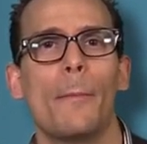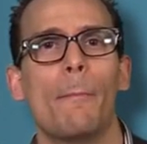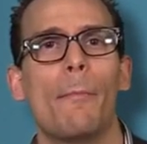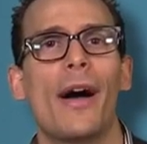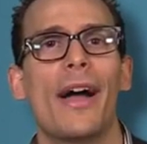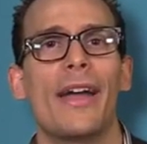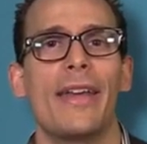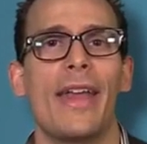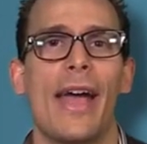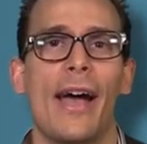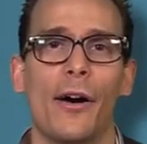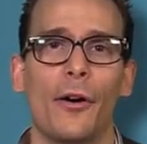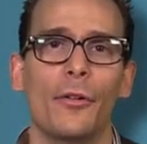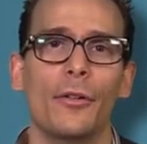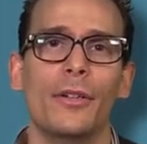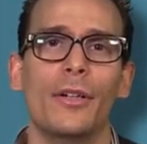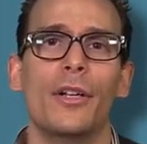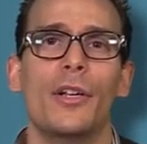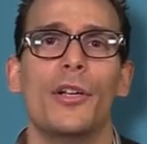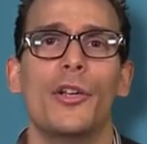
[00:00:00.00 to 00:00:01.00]
By
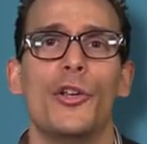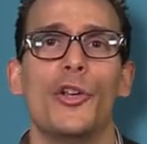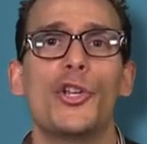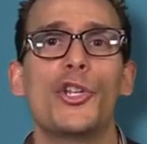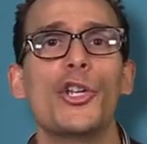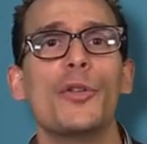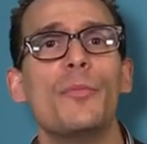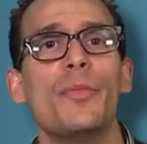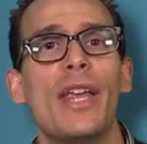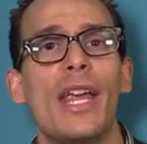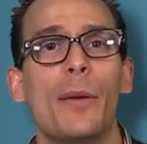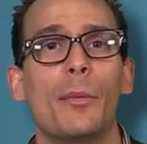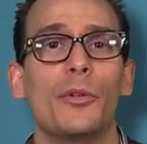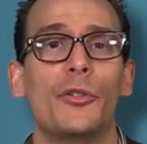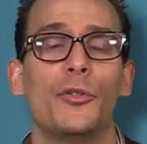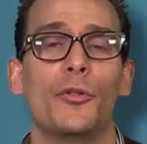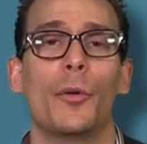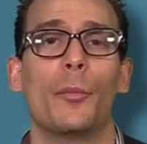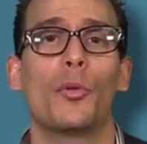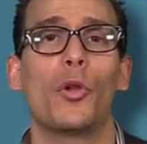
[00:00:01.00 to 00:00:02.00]
now, you should be able
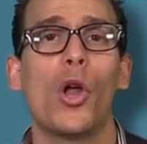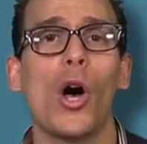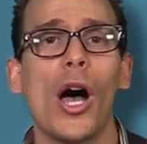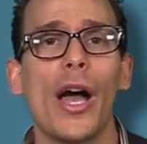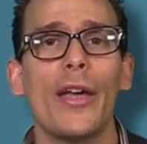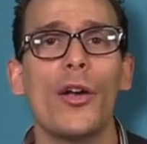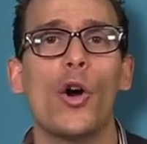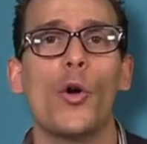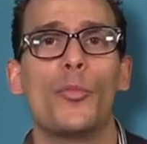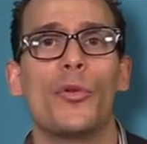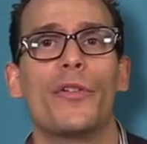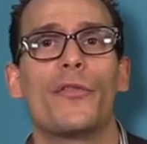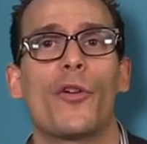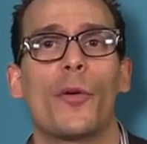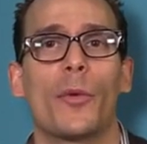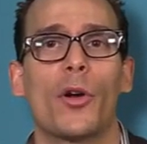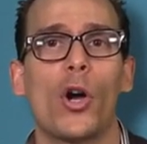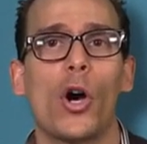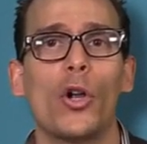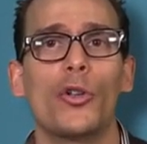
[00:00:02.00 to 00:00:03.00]
to apply opioid
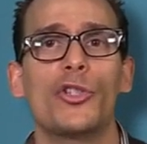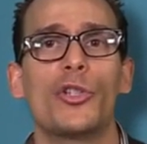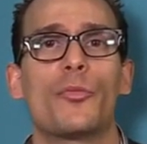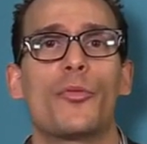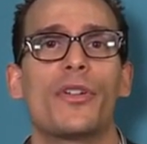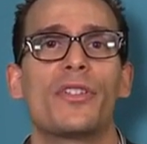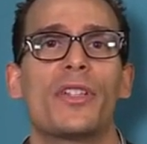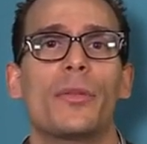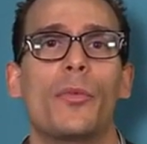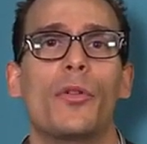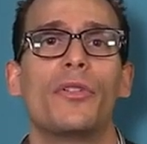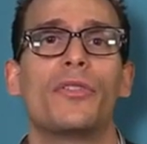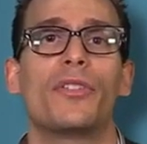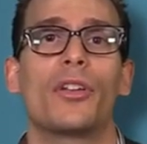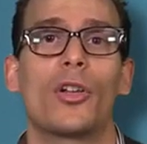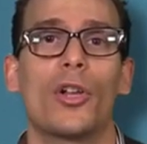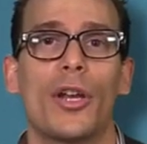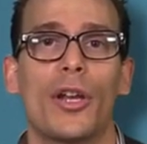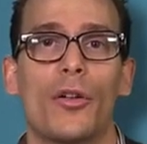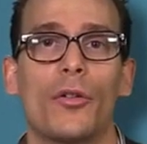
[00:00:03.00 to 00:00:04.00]
pharmacology principles
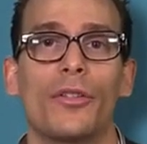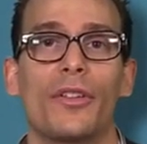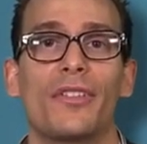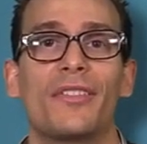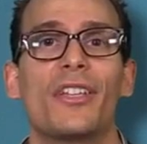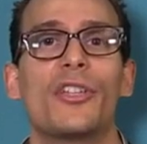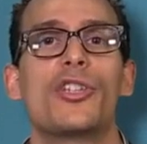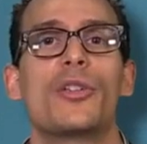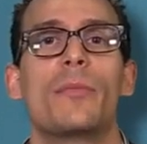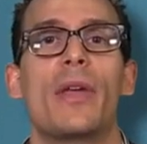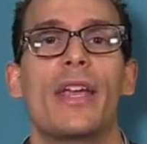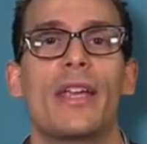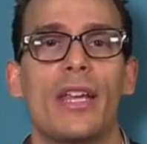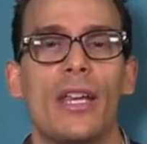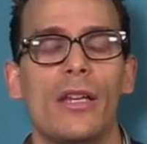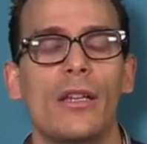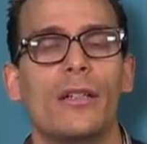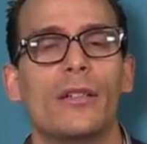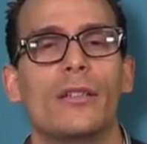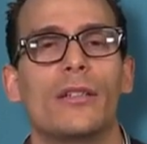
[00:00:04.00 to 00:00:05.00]
to clinical decision
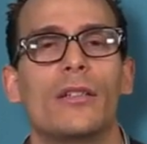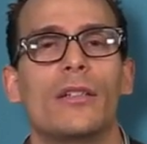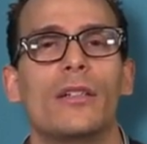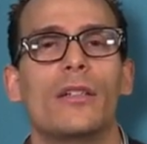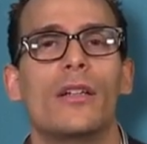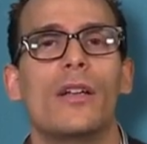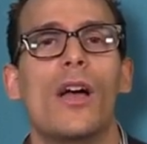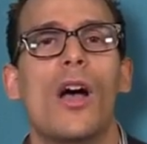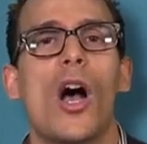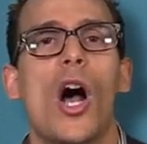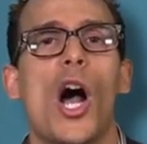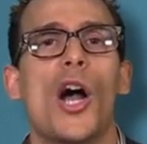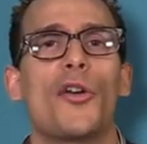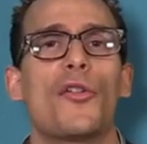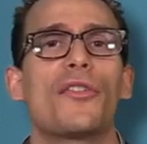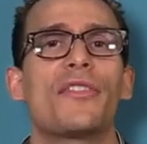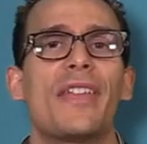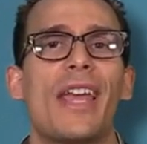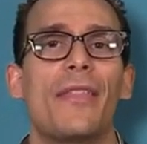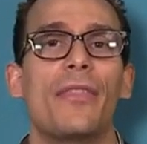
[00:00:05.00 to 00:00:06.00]
making,
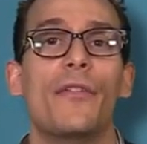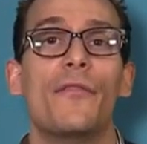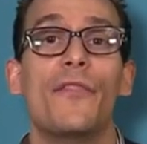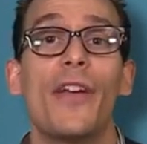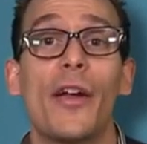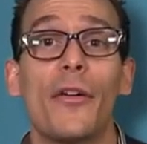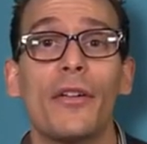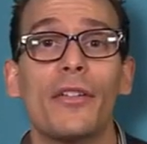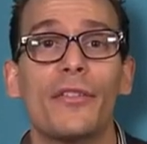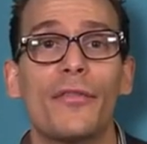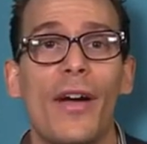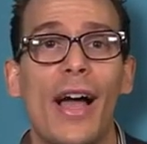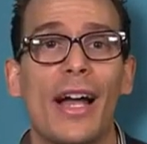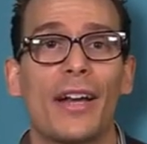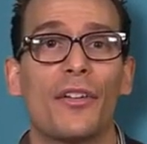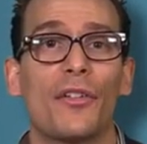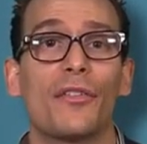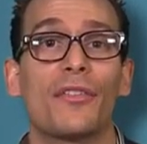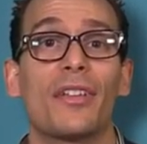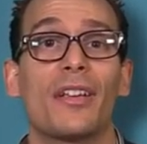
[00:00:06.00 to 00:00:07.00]
understand the various
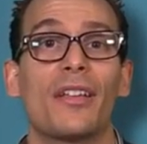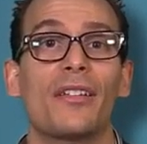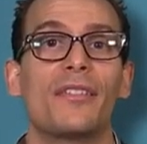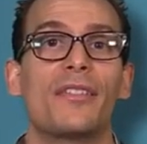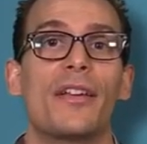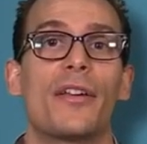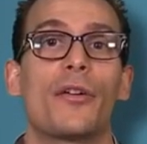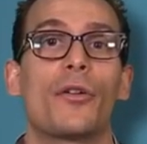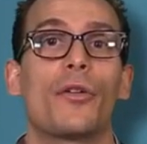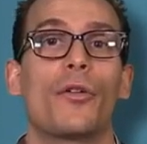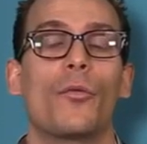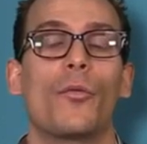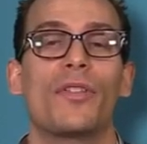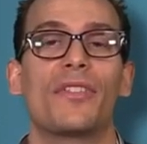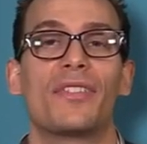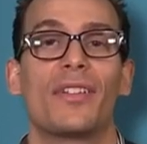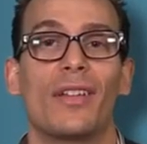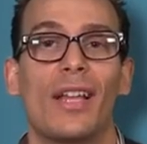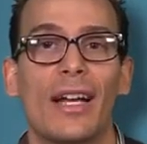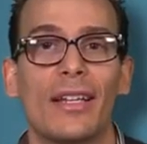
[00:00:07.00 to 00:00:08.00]
factors to consider
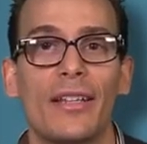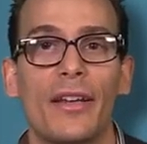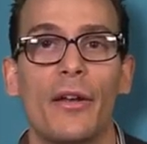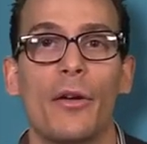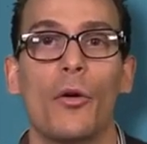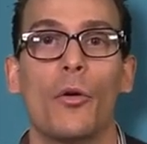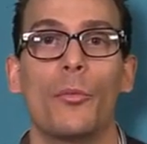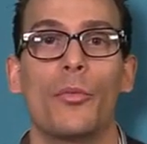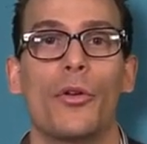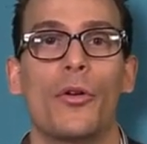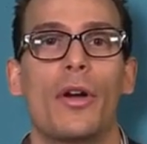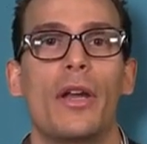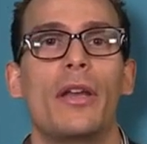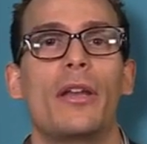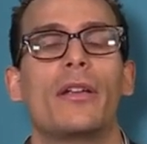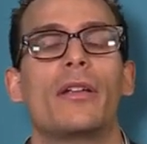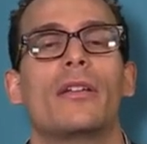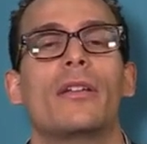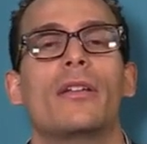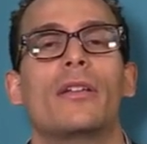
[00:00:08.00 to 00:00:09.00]
when selecting an opioid,
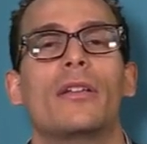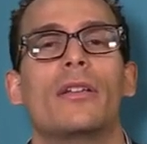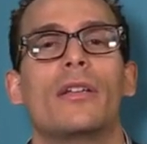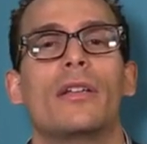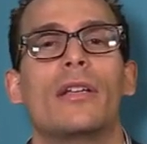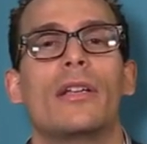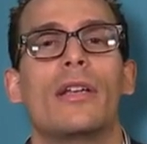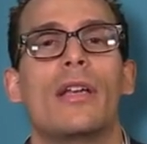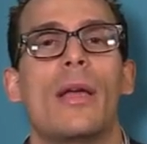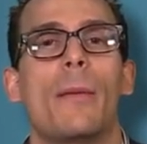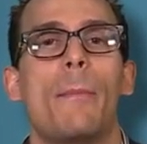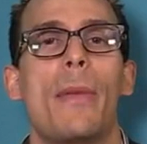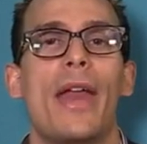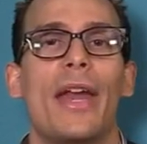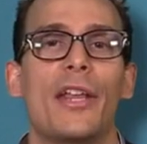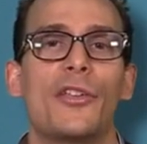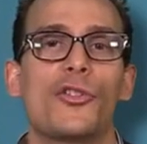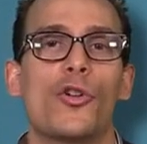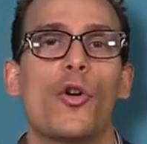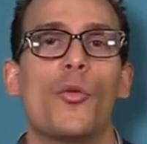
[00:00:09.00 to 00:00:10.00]

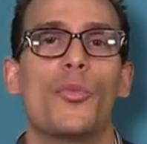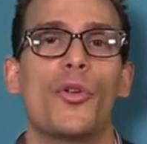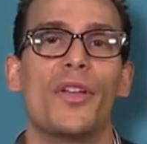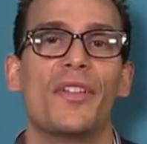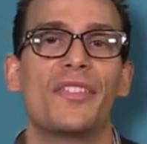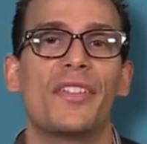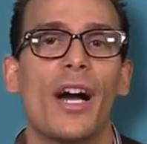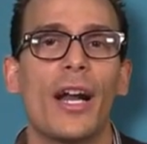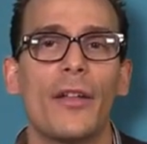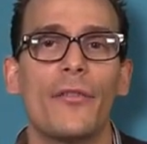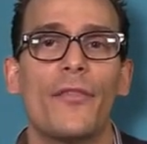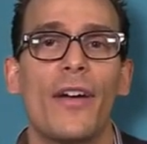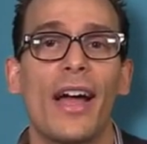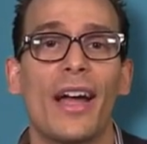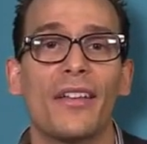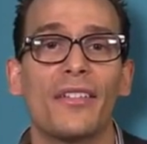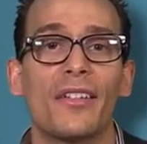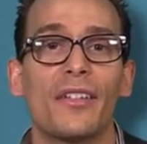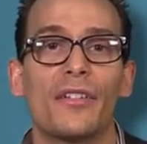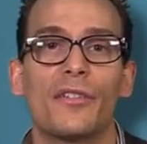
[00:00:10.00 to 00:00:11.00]
manage opioid side
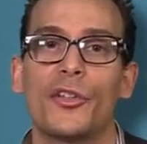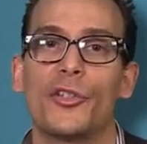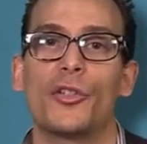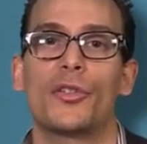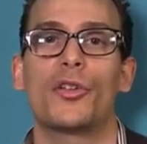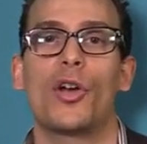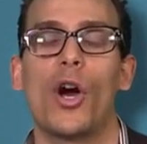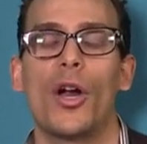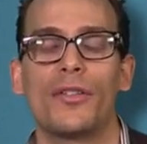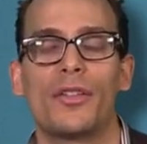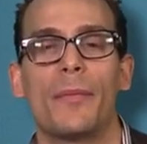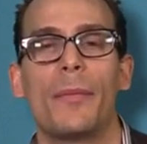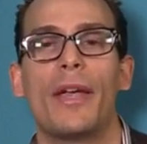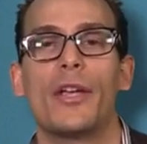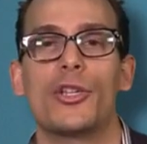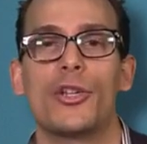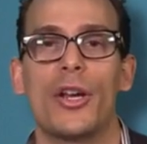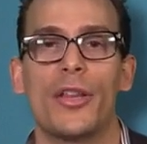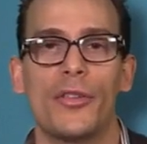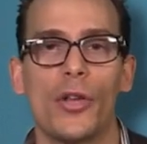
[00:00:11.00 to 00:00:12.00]
effects such as
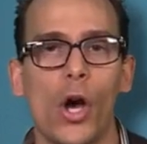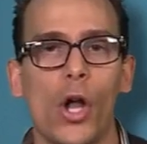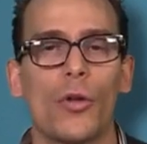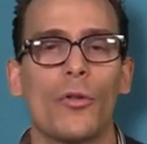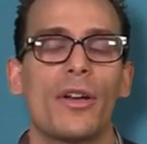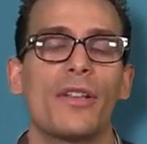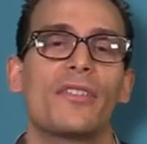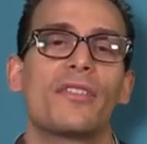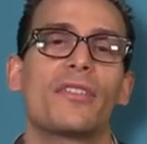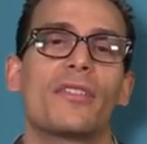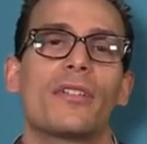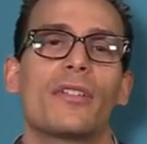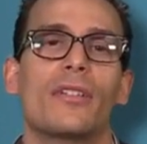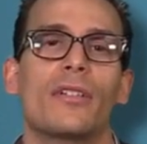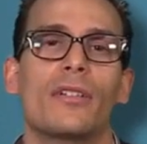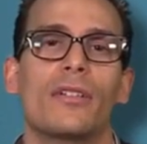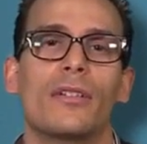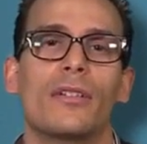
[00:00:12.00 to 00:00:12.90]
constipation and intolerance,